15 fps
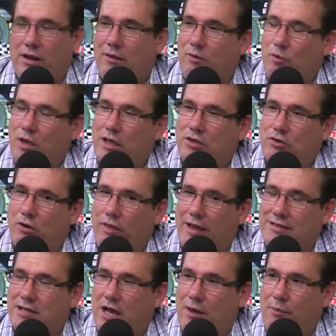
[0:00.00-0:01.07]
we could do it
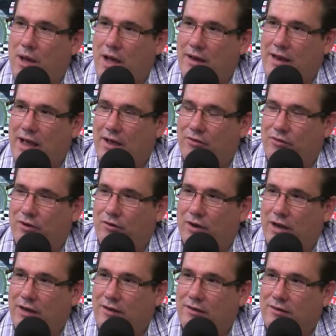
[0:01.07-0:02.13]
like Tom Mock has, though,
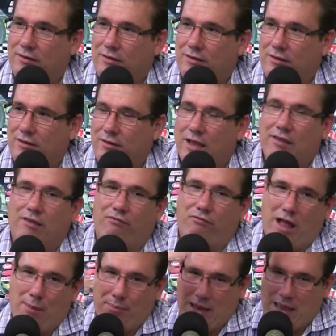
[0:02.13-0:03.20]
right? You had the
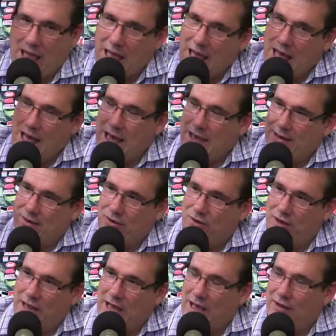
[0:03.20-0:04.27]
floppy hat, and
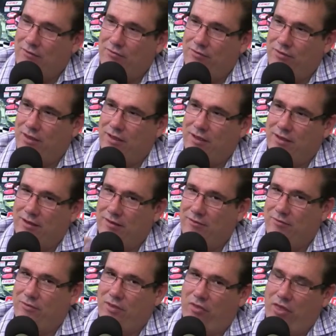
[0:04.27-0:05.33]
you could have the
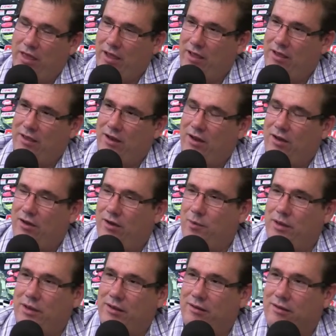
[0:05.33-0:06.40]
thing, I mean.